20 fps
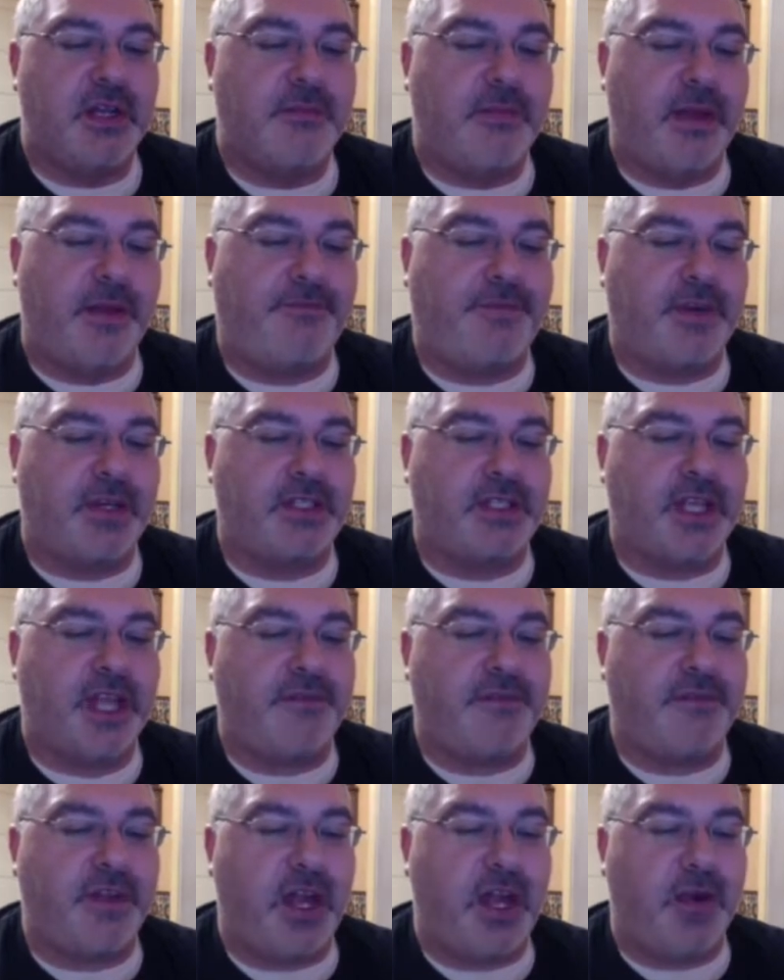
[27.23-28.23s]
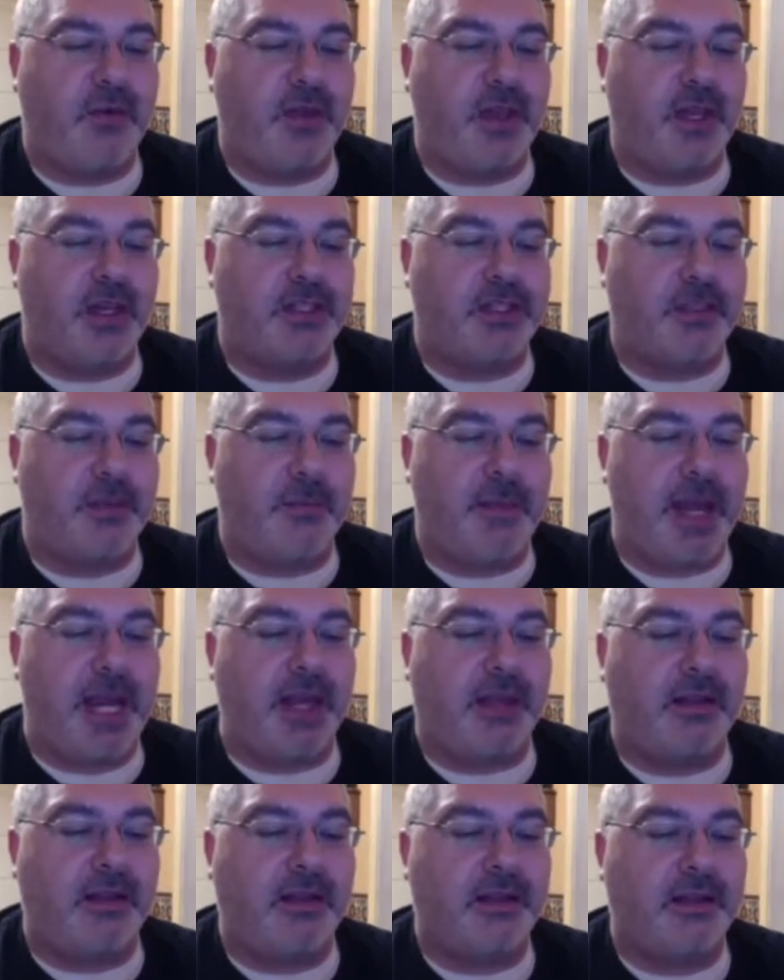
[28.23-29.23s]
But first off, there's some
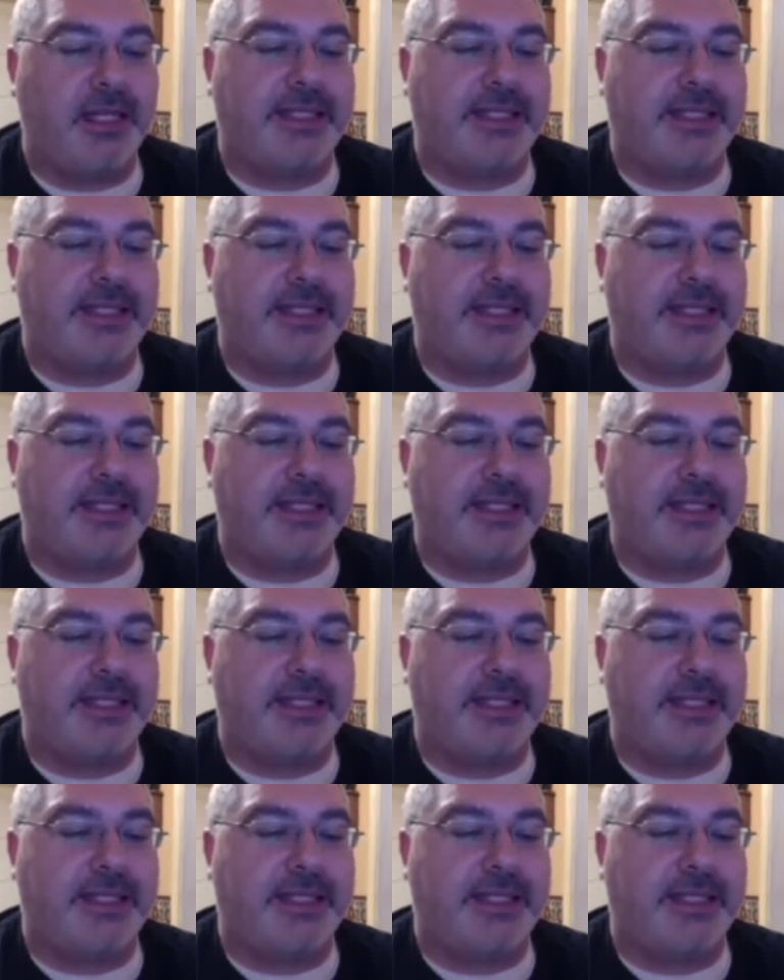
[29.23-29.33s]
mail.